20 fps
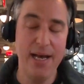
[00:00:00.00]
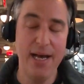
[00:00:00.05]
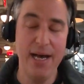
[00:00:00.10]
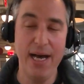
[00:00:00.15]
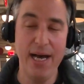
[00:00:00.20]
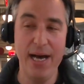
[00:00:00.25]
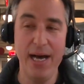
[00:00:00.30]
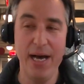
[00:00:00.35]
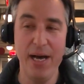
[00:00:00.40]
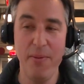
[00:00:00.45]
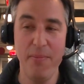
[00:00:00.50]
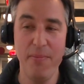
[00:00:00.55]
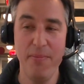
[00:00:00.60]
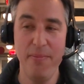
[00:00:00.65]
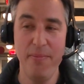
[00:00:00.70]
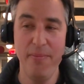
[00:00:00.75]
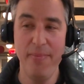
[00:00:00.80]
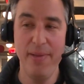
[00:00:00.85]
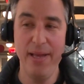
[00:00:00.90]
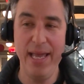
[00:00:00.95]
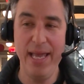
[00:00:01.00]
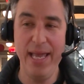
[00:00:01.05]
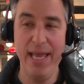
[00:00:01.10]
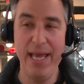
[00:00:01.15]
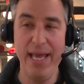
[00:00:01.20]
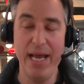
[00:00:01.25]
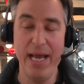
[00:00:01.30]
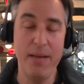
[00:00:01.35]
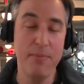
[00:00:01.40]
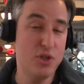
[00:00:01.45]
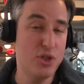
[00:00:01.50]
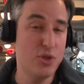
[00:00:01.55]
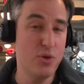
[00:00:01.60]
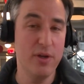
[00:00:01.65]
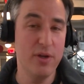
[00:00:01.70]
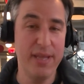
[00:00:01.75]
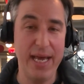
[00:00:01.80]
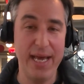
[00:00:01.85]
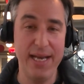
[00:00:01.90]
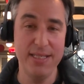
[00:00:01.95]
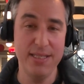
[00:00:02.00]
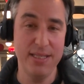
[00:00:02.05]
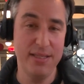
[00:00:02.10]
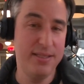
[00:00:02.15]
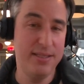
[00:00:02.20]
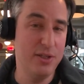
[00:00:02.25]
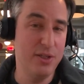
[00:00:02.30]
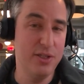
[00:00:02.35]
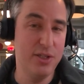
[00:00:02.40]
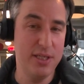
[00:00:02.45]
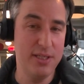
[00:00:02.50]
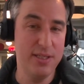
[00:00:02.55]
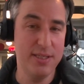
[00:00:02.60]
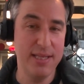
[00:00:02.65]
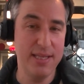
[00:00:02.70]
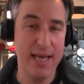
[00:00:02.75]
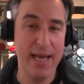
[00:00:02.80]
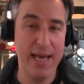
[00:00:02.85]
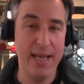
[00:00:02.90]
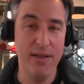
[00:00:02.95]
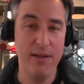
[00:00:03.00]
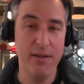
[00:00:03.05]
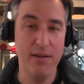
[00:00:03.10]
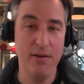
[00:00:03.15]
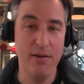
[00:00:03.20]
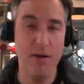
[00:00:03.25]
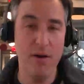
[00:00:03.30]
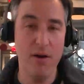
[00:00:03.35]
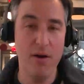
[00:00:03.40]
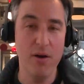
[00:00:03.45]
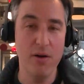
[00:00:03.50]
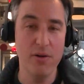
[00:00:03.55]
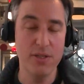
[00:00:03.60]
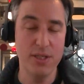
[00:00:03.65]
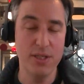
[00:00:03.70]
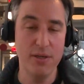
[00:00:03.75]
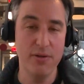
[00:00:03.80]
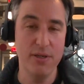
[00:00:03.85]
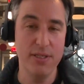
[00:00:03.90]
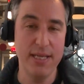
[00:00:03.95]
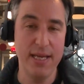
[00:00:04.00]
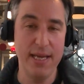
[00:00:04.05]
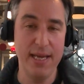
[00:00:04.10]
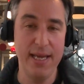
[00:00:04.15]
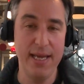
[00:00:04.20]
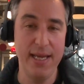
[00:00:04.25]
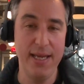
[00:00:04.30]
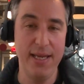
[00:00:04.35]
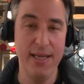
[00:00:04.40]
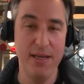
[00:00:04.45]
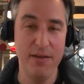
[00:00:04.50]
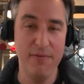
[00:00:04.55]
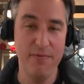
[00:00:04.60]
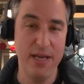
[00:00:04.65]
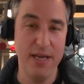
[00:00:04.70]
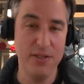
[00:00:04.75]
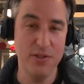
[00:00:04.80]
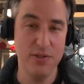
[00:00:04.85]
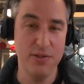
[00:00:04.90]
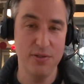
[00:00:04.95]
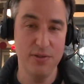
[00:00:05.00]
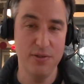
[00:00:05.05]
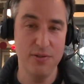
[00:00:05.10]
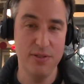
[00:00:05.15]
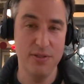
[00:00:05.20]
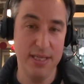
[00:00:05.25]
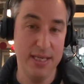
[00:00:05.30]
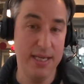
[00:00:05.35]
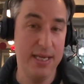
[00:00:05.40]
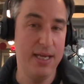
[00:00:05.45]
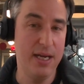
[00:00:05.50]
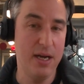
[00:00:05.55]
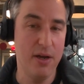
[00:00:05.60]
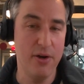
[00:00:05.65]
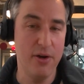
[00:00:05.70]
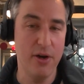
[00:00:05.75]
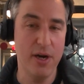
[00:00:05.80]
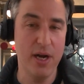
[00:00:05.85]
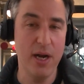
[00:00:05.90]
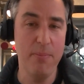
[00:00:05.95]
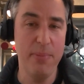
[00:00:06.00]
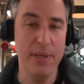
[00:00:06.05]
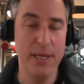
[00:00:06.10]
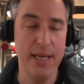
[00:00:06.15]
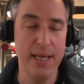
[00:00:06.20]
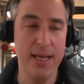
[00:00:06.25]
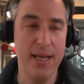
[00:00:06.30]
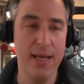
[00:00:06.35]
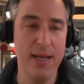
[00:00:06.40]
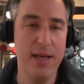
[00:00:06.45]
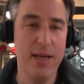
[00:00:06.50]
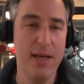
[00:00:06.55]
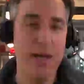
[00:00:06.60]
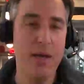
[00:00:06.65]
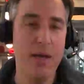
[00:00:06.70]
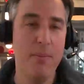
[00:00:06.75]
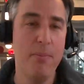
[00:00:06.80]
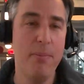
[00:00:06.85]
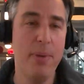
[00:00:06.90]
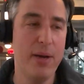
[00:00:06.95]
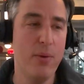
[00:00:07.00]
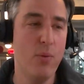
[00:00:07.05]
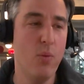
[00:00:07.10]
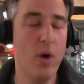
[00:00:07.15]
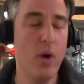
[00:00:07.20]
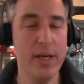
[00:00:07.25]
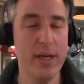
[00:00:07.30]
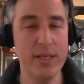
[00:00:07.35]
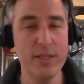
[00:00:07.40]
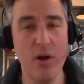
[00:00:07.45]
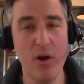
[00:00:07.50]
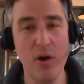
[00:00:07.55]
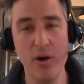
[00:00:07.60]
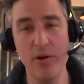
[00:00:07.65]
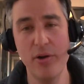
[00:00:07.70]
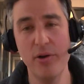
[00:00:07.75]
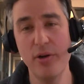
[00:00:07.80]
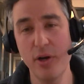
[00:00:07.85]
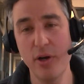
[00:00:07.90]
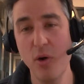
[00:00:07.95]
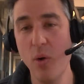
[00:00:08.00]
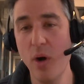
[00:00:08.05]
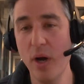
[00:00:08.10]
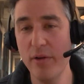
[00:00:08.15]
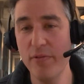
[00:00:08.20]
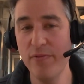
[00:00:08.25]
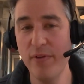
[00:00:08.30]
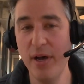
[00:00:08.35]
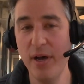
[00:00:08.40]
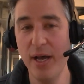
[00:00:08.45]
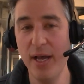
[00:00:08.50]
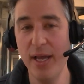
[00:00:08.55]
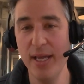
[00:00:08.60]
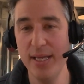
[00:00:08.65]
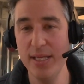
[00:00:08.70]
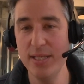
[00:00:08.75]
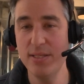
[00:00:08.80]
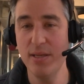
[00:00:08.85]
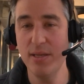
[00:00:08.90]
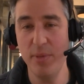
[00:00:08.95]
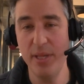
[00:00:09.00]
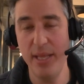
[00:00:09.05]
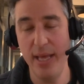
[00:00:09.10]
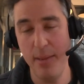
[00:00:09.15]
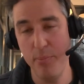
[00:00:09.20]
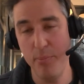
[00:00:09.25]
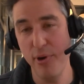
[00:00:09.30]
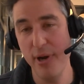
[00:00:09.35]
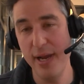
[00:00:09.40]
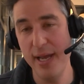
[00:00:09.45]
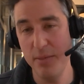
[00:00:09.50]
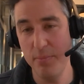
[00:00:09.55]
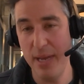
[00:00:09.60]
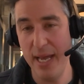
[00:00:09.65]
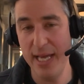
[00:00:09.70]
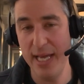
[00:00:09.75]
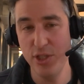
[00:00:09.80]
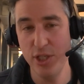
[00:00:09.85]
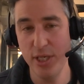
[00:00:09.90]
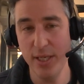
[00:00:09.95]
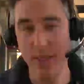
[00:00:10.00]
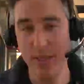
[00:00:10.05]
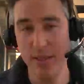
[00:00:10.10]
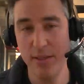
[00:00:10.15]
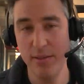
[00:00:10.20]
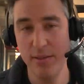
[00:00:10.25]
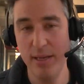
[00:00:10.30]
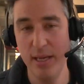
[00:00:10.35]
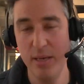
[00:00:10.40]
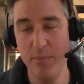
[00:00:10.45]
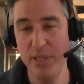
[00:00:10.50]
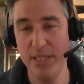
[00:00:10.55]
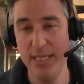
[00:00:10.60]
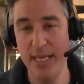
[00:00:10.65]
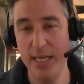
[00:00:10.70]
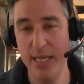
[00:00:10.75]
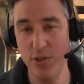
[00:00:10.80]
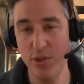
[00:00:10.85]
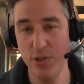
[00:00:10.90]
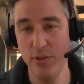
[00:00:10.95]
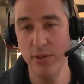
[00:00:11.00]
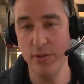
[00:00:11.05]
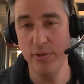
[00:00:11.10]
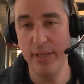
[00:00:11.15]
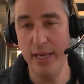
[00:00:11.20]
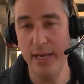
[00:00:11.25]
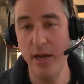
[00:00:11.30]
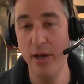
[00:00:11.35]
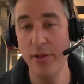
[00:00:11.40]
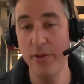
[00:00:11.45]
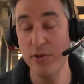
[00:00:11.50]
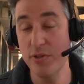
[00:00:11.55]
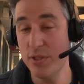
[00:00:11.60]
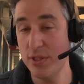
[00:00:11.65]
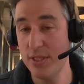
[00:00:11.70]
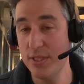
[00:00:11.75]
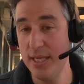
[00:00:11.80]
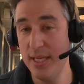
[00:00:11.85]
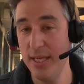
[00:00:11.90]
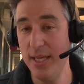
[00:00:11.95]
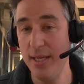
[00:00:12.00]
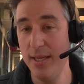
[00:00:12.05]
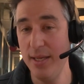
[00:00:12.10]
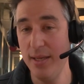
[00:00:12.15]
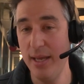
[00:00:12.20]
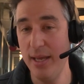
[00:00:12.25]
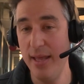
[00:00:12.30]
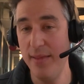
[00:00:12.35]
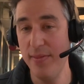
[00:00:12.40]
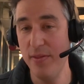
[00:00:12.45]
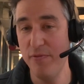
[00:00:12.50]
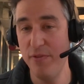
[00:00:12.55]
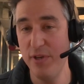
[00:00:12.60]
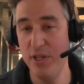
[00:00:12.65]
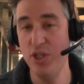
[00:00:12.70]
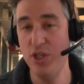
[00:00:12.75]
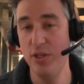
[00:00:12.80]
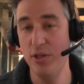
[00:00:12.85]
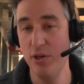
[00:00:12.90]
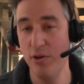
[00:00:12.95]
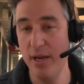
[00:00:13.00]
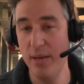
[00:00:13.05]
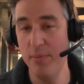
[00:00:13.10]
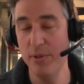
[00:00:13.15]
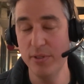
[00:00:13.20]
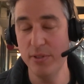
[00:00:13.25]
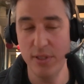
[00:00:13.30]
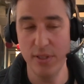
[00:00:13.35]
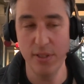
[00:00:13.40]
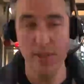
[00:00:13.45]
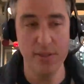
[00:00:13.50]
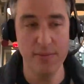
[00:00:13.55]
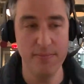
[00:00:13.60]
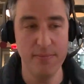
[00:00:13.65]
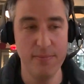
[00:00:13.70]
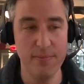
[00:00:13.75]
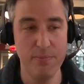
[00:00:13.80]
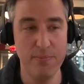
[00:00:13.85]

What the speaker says: And I'm sure that is the diligence that our Series A investors did on our company. But what is harder to quantify is some of that brand magic and potential that others see and the vision you're able to,